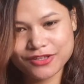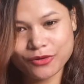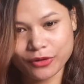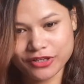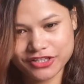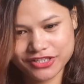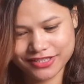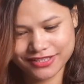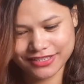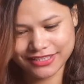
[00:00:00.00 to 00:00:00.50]

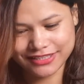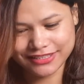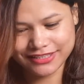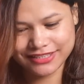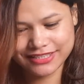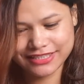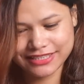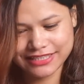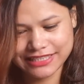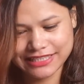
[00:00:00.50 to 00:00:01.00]
question
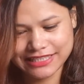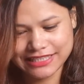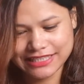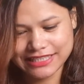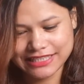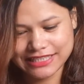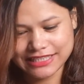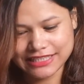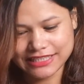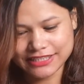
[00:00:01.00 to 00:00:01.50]
is,
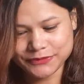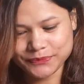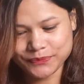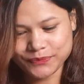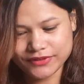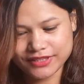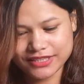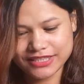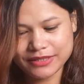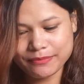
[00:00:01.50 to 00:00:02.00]

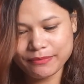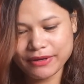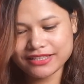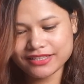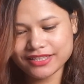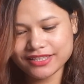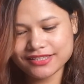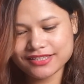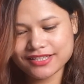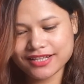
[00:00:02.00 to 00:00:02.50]
the
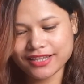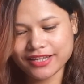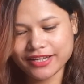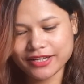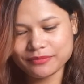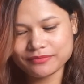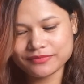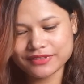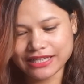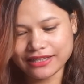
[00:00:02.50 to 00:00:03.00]
Métis
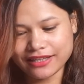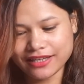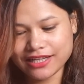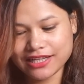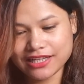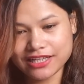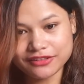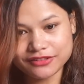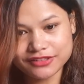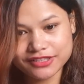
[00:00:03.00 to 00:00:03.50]
claim that the
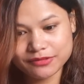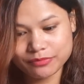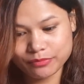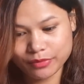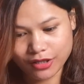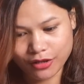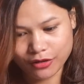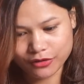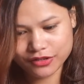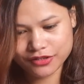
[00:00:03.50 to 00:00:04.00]
hills
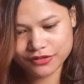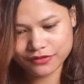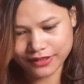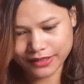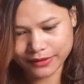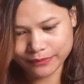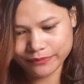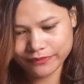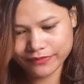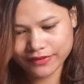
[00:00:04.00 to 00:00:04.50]
belong to
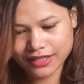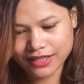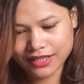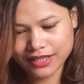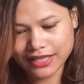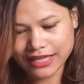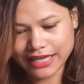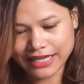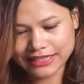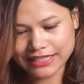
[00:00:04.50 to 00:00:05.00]
them
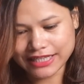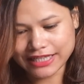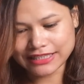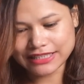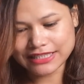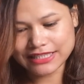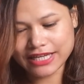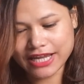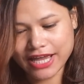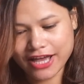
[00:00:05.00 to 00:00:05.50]
and
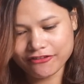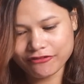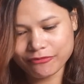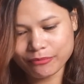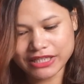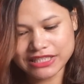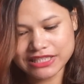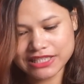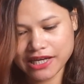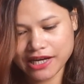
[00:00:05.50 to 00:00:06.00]
that they have
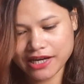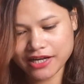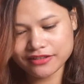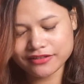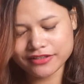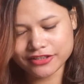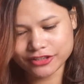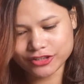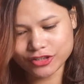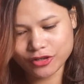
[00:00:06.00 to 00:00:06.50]

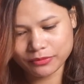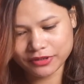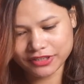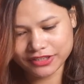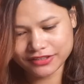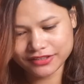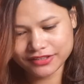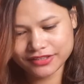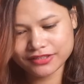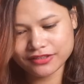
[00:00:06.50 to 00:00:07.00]
maintained their
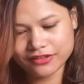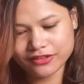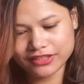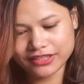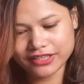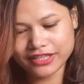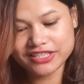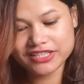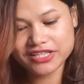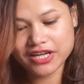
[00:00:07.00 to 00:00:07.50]
dominance on
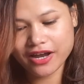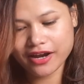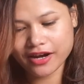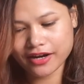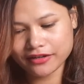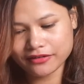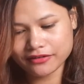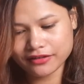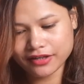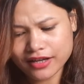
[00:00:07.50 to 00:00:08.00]
the
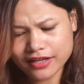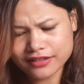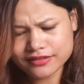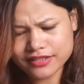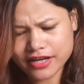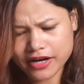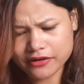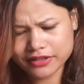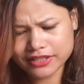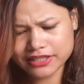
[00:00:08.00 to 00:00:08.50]

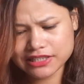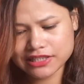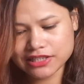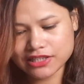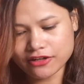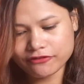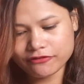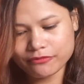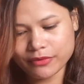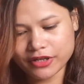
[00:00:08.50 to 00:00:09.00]

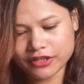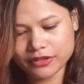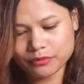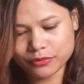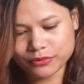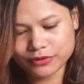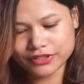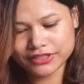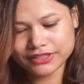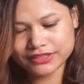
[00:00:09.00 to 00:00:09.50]
entirety of
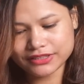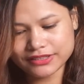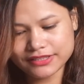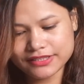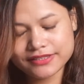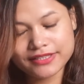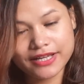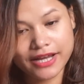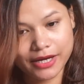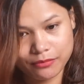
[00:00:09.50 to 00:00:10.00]
Manipur
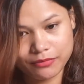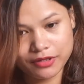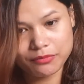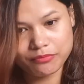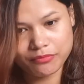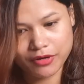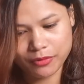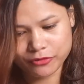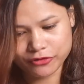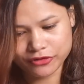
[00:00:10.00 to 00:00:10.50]
since time
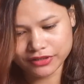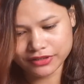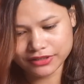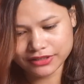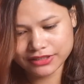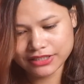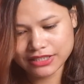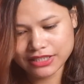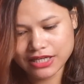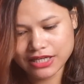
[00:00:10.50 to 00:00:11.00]

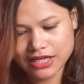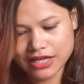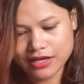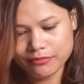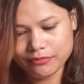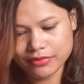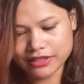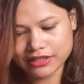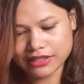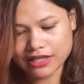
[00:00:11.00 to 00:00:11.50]
immemorial.
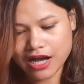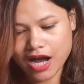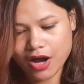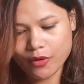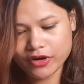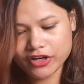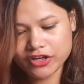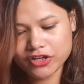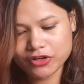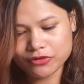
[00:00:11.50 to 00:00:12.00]
But
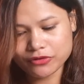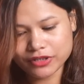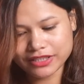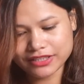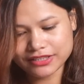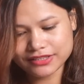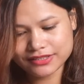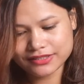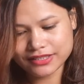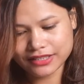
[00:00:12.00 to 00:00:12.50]
how
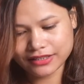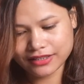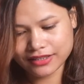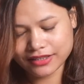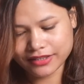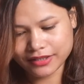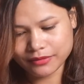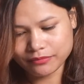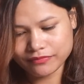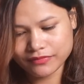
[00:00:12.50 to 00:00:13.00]
accurate is that
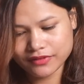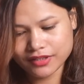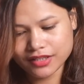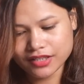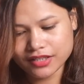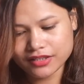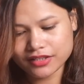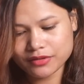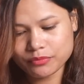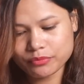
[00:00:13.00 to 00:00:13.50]
claim?
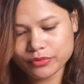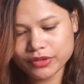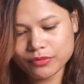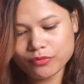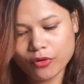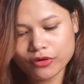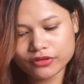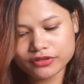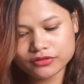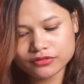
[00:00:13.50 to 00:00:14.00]
The
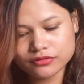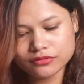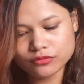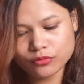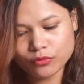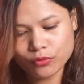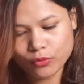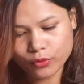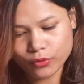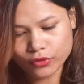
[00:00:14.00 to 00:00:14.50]
pre-modern
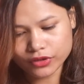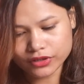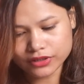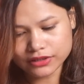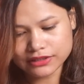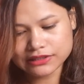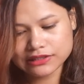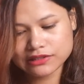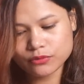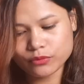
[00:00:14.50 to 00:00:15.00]

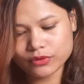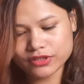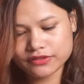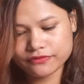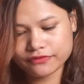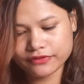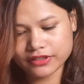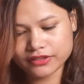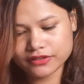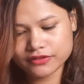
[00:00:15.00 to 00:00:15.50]
world
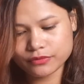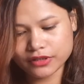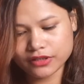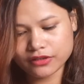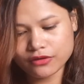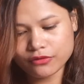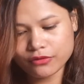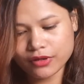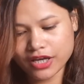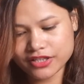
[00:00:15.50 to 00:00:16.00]
was filled with
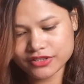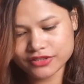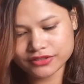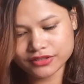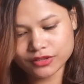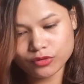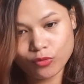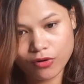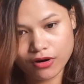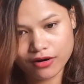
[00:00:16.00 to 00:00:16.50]

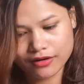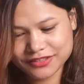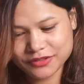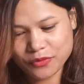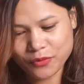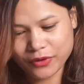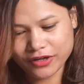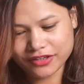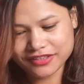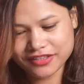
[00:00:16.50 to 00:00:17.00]
occasional wars
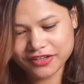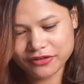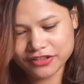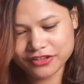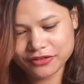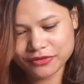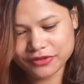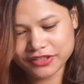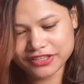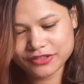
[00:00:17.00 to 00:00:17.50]
where
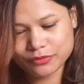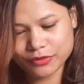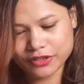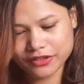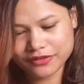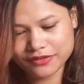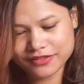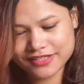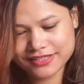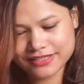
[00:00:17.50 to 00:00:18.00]
territories
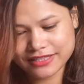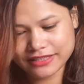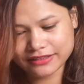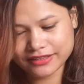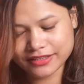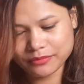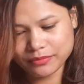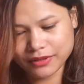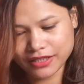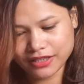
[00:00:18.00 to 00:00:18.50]
were
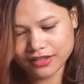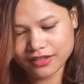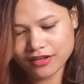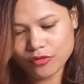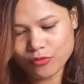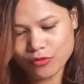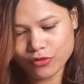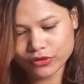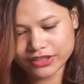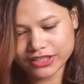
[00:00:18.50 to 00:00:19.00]
constantly being
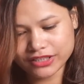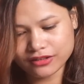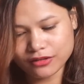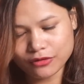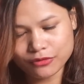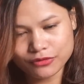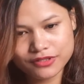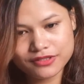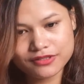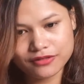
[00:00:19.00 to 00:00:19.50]
won and
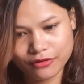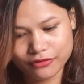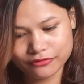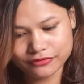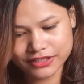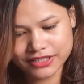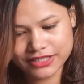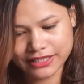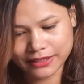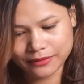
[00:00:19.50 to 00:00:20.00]
lost
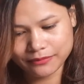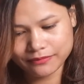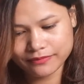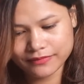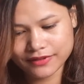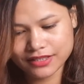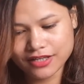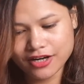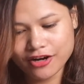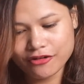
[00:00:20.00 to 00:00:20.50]
over time.
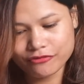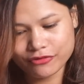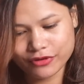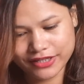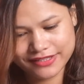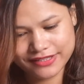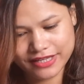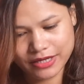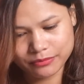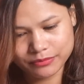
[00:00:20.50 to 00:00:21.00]
For
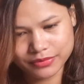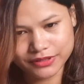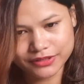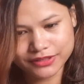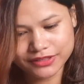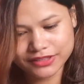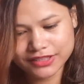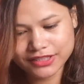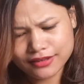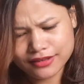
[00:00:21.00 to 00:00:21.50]

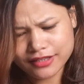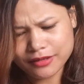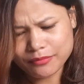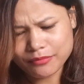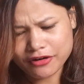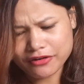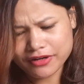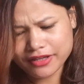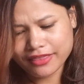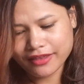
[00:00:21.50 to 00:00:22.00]
example, the
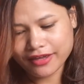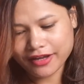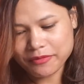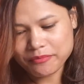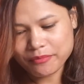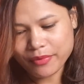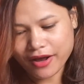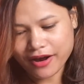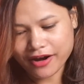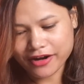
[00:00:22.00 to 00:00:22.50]
Maratha
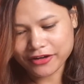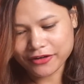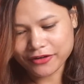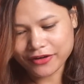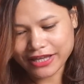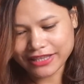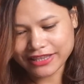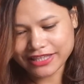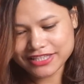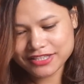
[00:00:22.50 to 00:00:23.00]

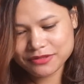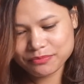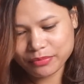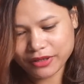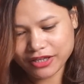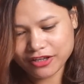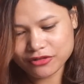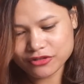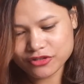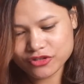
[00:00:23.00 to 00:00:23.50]
Empire at its
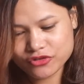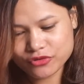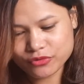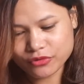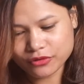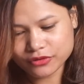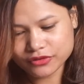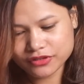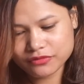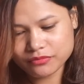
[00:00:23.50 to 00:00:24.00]
peak
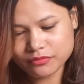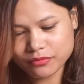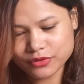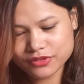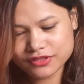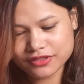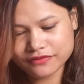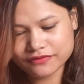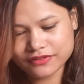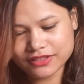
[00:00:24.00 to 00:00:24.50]
controlled
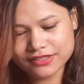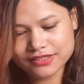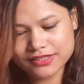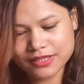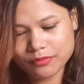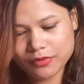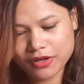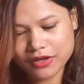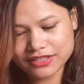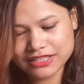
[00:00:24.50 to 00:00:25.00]
most of the
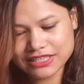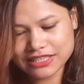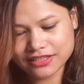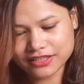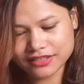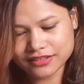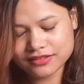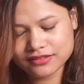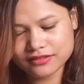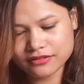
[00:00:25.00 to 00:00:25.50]

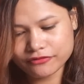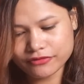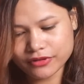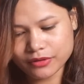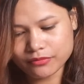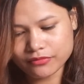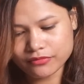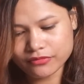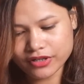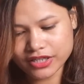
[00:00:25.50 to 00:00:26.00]
subcontinent
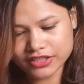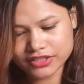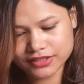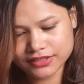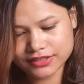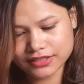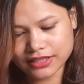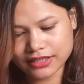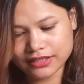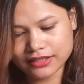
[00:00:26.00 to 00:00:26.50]
from
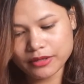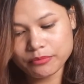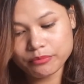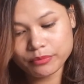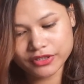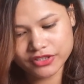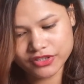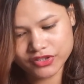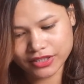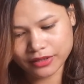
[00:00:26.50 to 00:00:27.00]
Rajasthan and
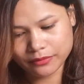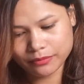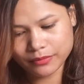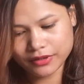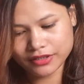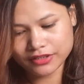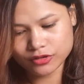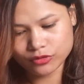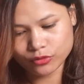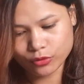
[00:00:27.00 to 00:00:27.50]
Punjab
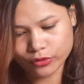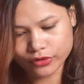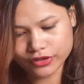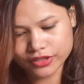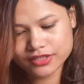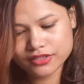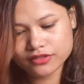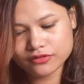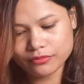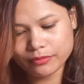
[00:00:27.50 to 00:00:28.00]
in the
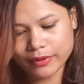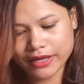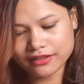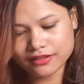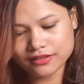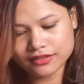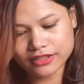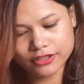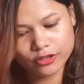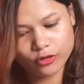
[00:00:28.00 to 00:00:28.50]
north to
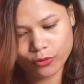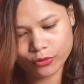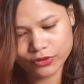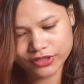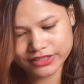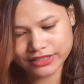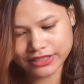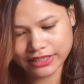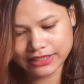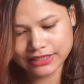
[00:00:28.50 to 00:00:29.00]
Bengal and
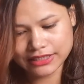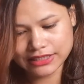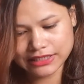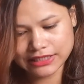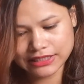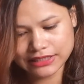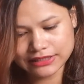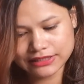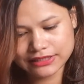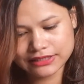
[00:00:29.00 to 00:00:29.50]
Orissa in the
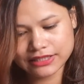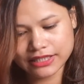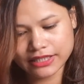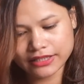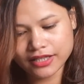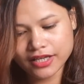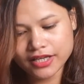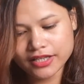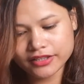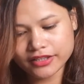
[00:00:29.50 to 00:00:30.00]
east
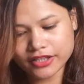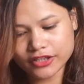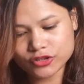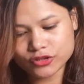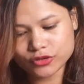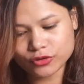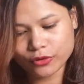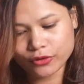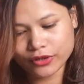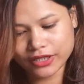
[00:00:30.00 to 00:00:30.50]
and
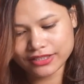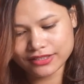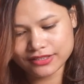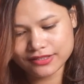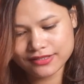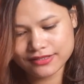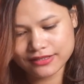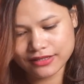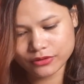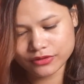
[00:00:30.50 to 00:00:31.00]
Tanjore in the
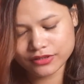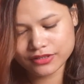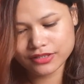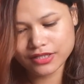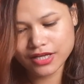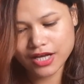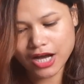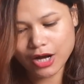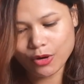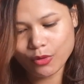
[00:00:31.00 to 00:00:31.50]
south.
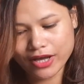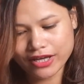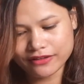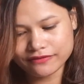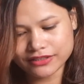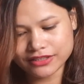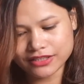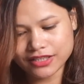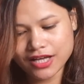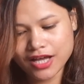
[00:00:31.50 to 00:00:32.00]

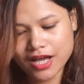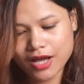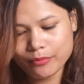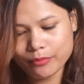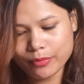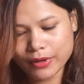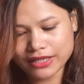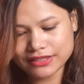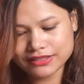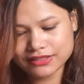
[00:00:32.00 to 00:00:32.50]
However,
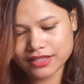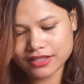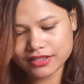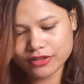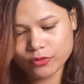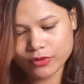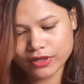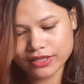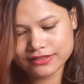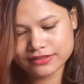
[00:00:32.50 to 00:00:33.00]
past
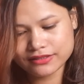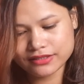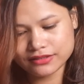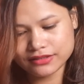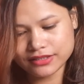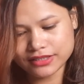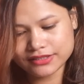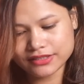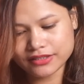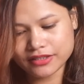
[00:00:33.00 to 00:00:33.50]
conquest
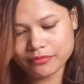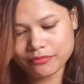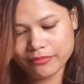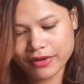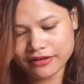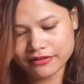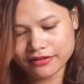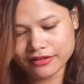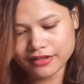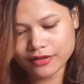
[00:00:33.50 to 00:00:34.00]
does not
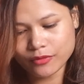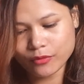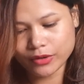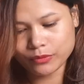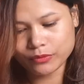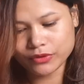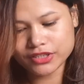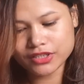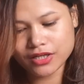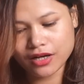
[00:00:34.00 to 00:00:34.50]
matter
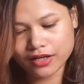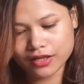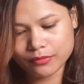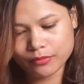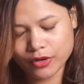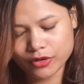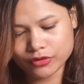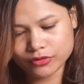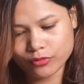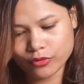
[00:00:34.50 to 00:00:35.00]
when we talk
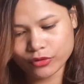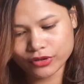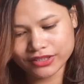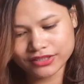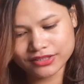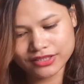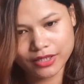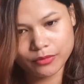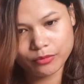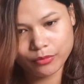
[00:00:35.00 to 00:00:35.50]
about
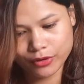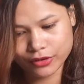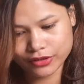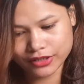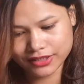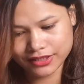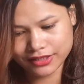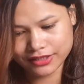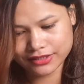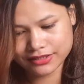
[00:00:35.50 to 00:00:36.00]
modern day
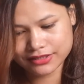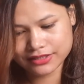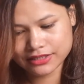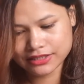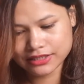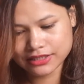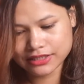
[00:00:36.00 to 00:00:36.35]
politics.